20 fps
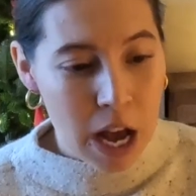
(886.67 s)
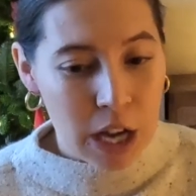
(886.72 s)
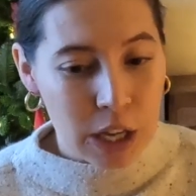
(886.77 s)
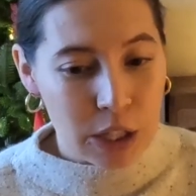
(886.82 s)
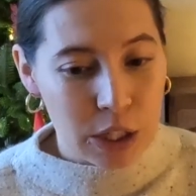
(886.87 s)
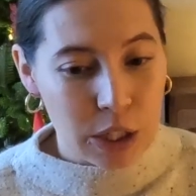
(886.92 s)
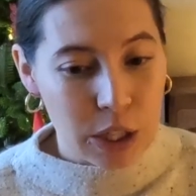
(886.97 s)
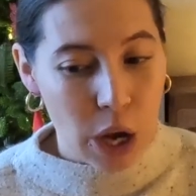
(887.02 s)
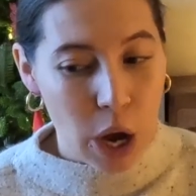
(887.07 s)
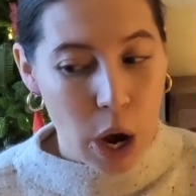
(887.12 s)

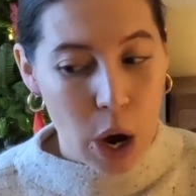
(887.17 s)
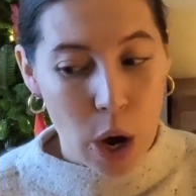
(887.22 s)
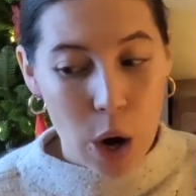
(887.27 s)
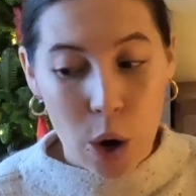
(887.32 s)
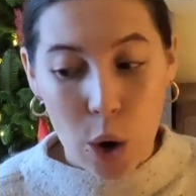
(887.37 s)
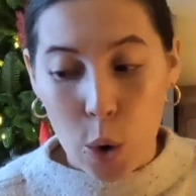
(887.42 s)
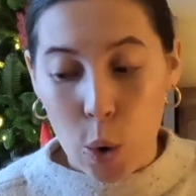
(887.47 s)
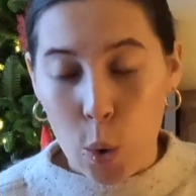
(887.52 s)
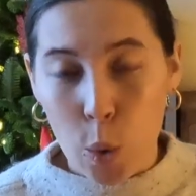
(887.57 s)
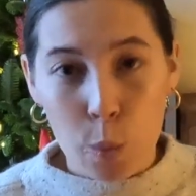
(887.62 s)

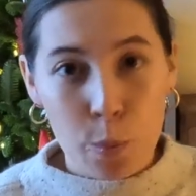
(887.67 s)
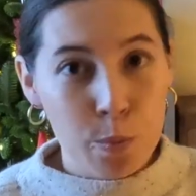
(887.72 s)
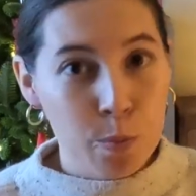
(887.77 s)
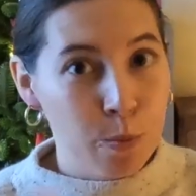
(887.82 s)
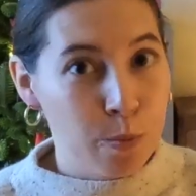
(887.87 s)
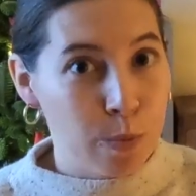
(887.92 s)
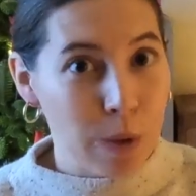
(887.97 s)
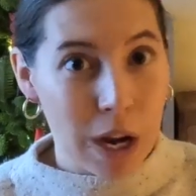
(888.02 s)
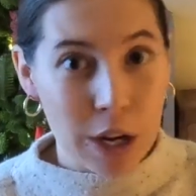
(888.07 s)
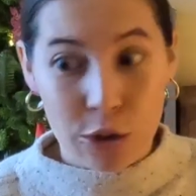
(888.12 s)
So
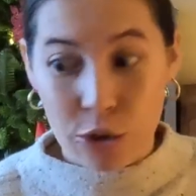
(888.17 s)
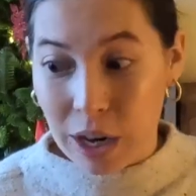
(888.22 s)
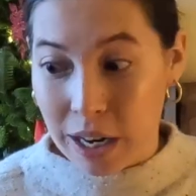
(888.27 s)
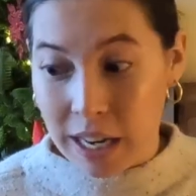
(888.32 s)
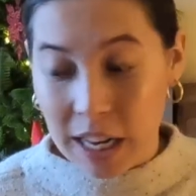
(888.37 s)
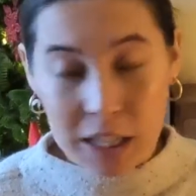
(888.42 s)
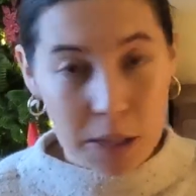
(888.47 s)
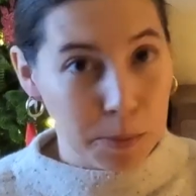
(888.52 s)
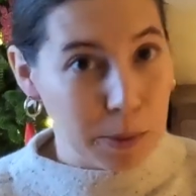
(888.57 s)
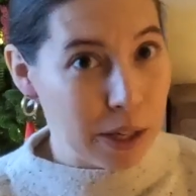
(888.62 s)
I try
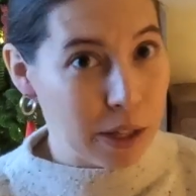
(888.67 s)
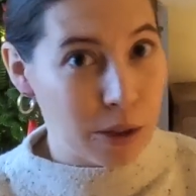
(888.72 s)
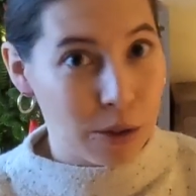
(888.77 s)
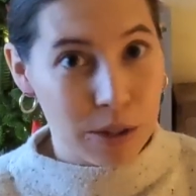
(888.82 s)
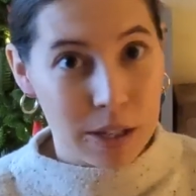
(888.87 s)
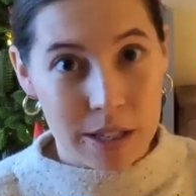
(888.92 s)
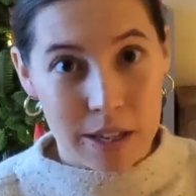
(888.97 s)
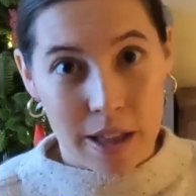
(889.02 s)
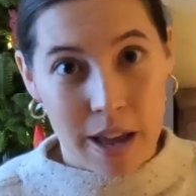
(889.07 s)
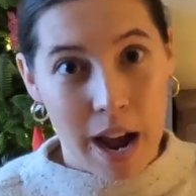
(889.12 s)
not to bring those
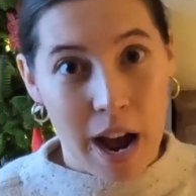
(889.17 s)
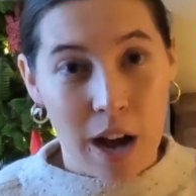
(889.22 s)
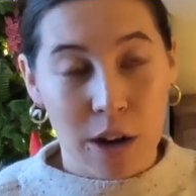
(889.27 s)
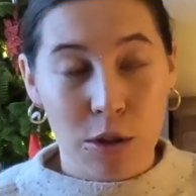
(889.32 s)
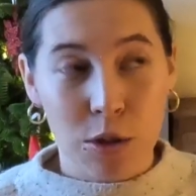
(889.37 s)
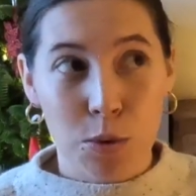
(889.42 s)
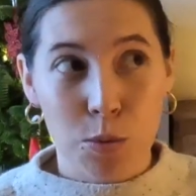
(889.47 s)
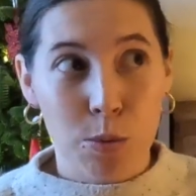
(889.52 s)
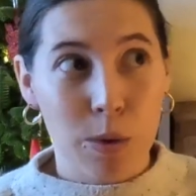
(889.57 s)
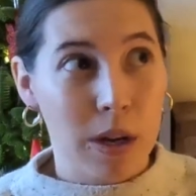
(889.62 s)
into the
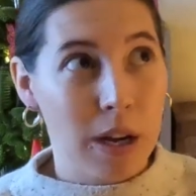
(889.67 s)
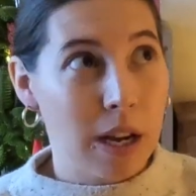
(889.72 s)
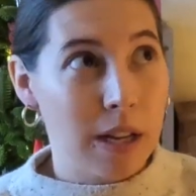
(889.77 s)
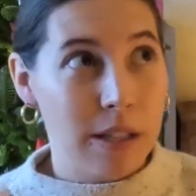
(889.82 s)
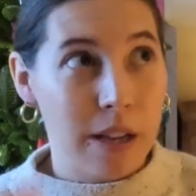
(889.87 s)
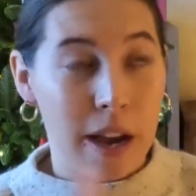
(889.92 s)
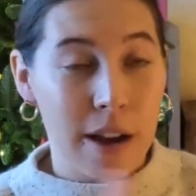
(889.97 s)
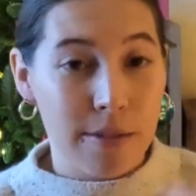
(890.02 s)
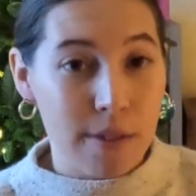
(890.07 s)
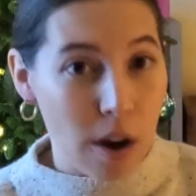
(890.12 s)
house
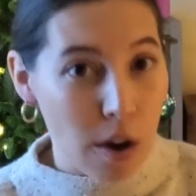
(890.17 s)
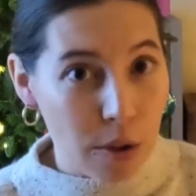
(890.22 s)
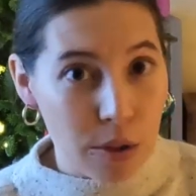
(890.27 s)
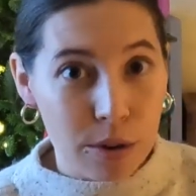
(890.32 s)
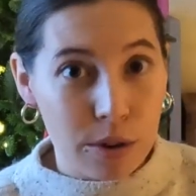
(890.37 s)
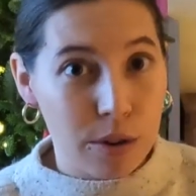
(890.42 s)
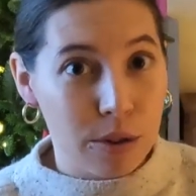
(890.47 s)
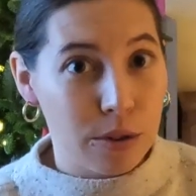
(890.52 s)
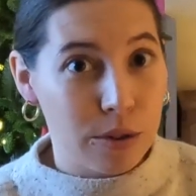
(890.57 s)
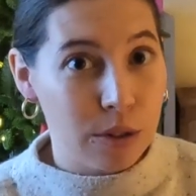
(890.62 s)
because I have
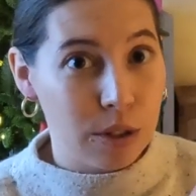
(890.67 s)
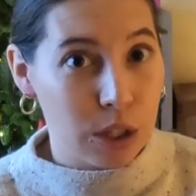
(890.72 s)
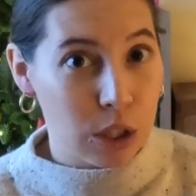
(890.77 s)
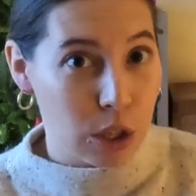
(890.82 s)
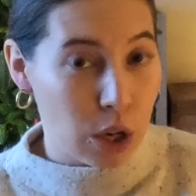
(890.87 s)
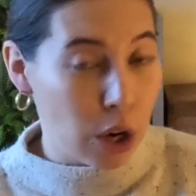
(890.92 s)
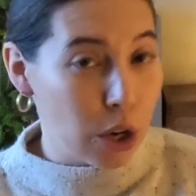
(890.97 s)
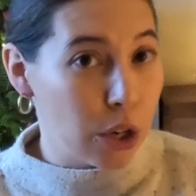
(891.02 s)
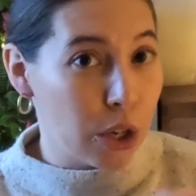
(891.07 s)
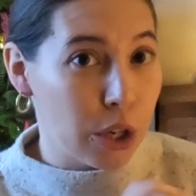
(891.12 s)
other
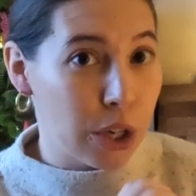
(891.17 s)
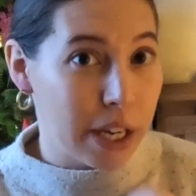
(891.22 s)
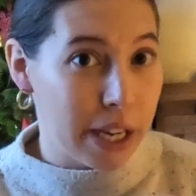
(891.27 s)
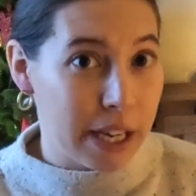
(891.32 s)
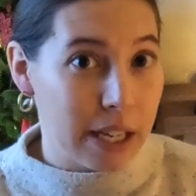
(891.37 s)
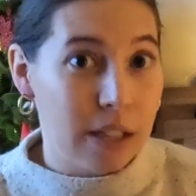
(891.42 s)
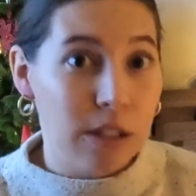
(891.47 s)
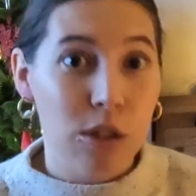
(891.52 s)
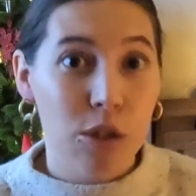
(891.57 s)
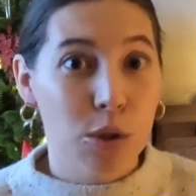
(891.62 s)
younger
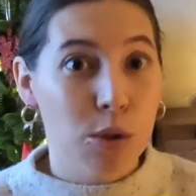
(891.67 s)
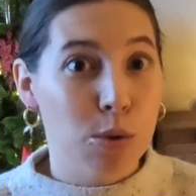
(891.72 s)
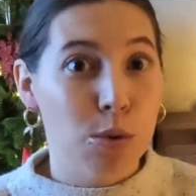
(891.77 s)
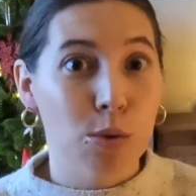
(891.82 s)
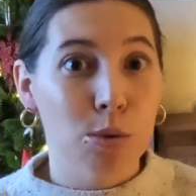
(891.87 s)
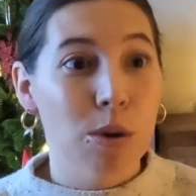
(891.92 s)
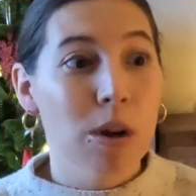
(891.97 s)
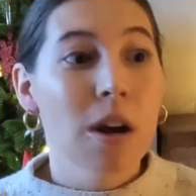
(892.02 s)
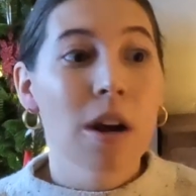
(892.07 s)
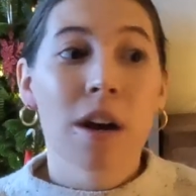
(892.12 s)
kids
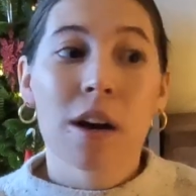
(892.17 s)
who